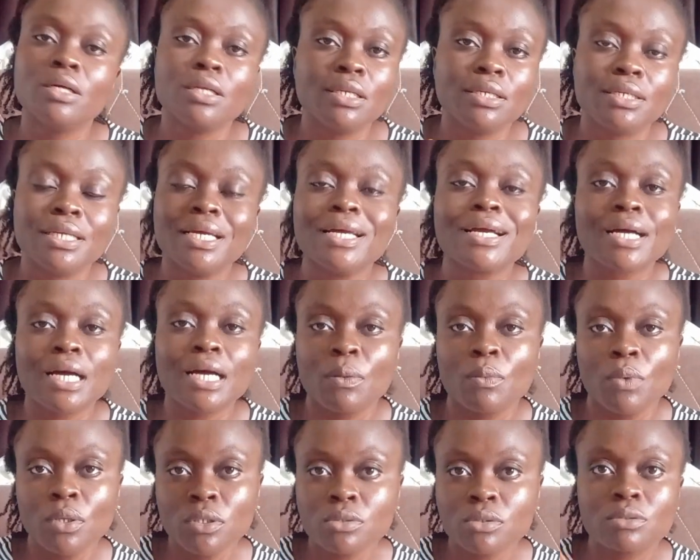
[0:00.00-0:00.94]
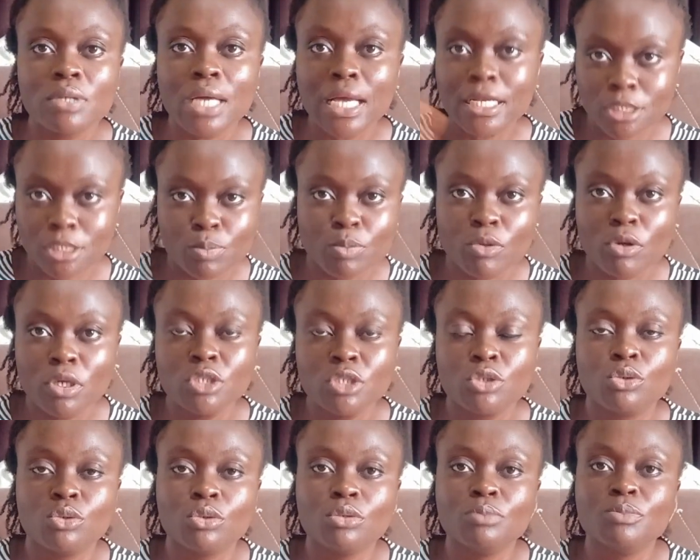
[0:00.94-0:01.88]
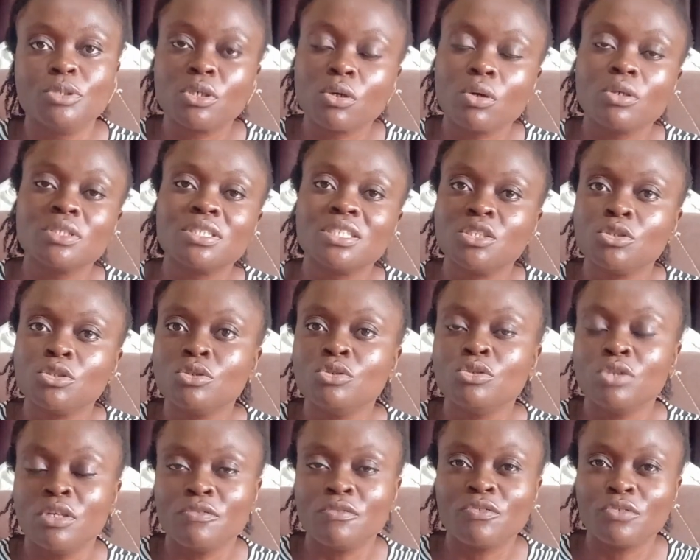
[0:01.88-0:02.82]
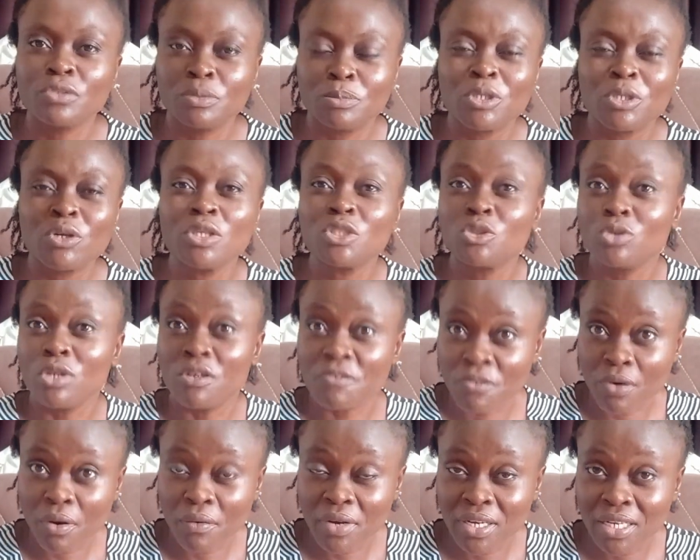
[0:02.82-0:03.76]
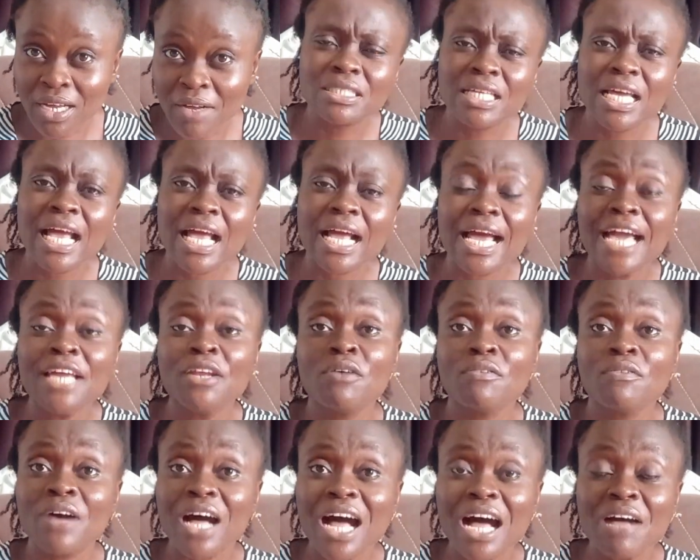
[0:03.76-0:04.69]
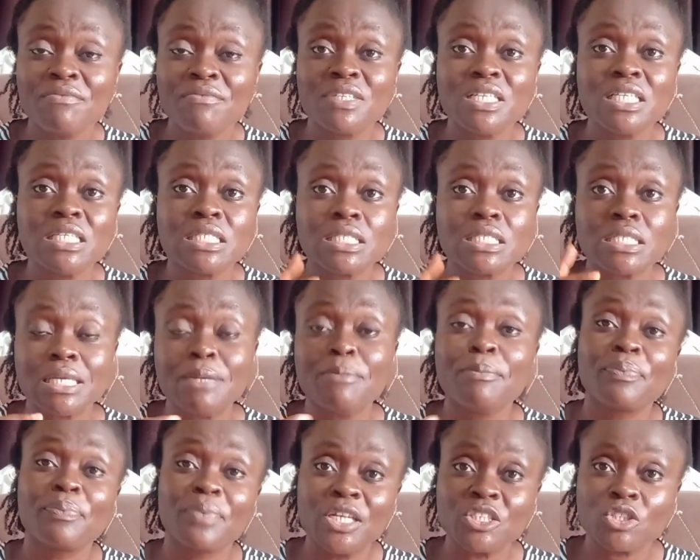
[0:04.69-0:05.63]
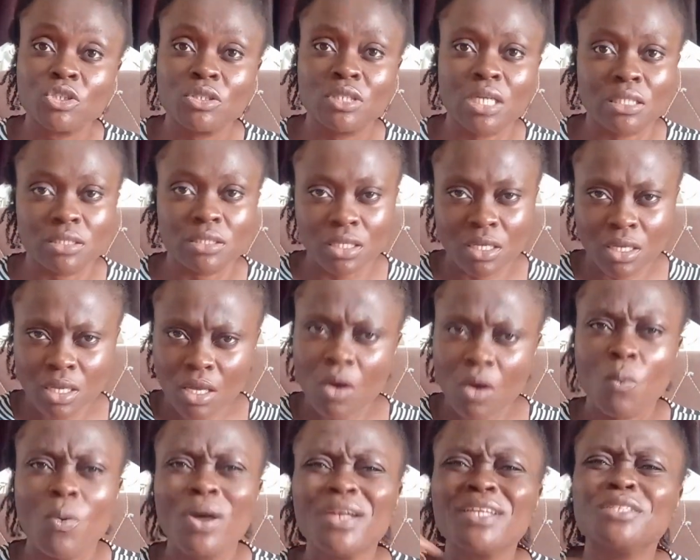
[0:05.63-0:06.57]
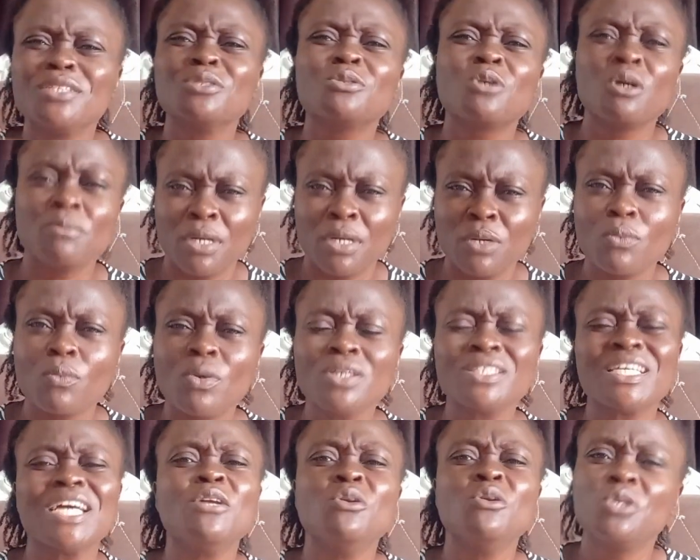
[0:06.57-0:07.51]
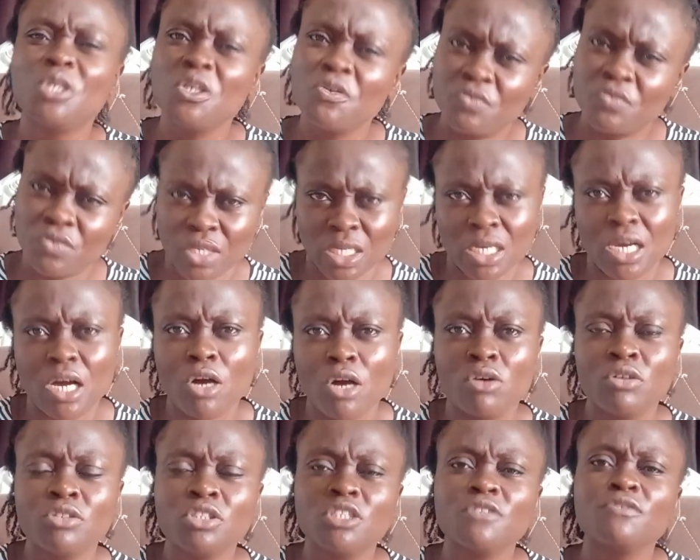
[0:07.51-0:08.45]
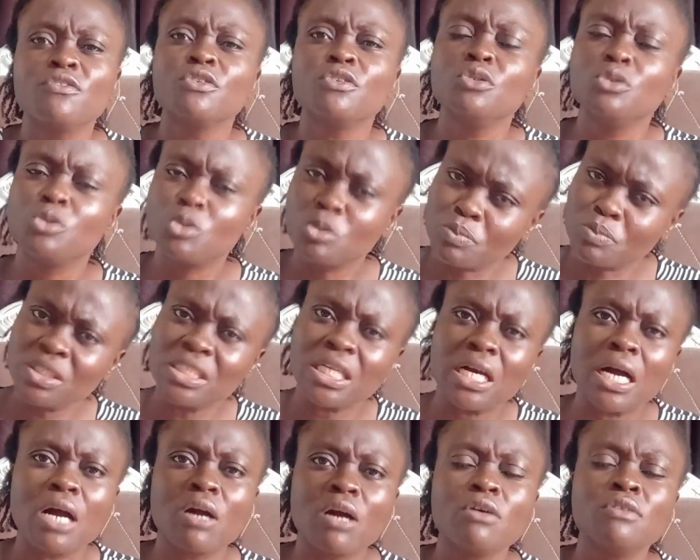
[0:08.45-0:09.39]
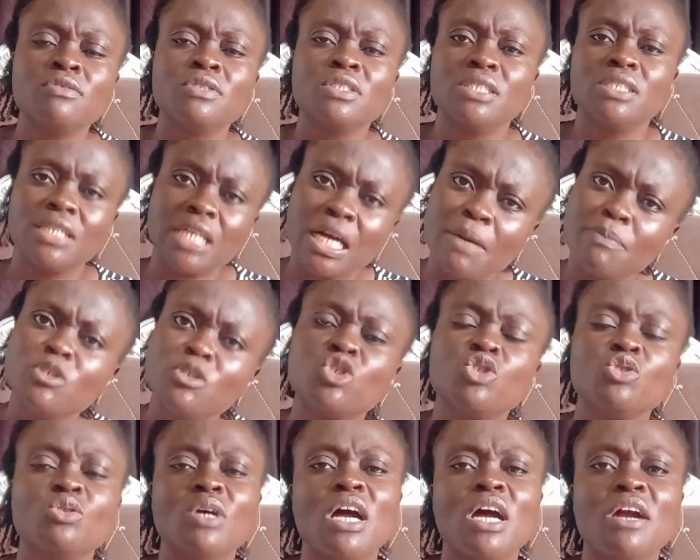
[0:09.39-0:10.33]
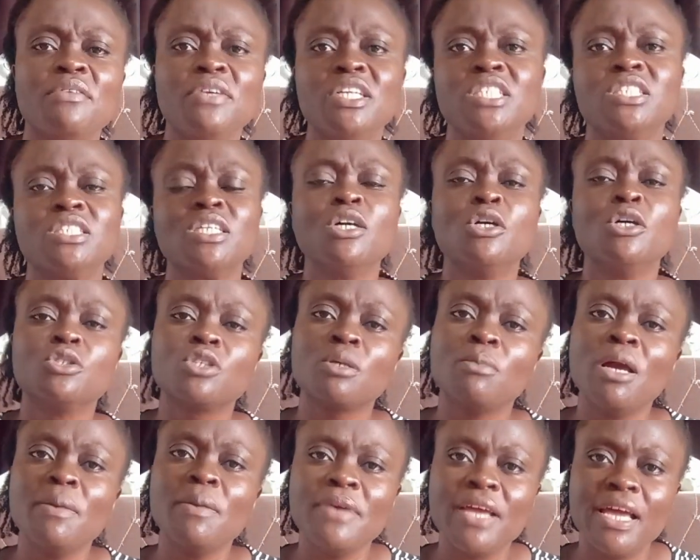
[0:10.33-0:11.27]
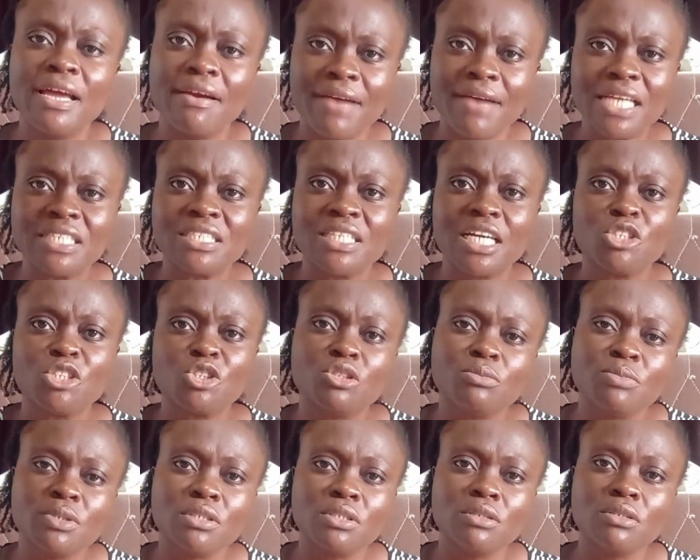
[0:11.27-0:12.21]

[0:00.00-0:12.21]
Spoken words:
They can want to exploit you because they know you're a foreigner. They kind of have this impression that what did you come out? What are you looking for in our country? For you to be in our country, then that means you are rich. So maybe a ride that should be